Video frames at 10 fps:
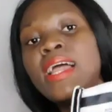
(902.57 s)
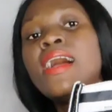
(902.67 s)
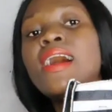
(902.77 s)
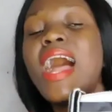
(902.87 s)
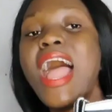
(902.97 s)

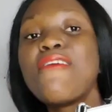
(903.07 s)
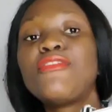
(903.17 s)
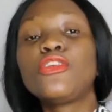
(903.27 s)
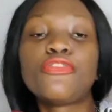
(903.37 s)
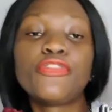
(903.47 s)
I have a
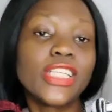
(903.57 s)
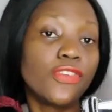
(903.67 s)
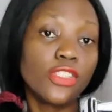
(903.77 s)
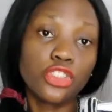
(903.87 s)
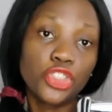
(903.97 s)
love-hate
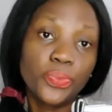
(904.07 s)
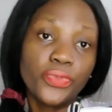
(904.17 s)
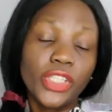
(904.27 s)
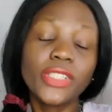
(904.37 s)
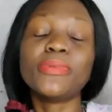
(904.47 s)
relationship for it,
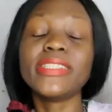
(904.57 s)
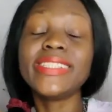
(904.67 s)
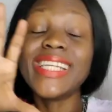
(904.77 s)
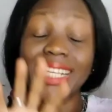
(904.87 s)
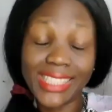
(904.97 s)
but yes,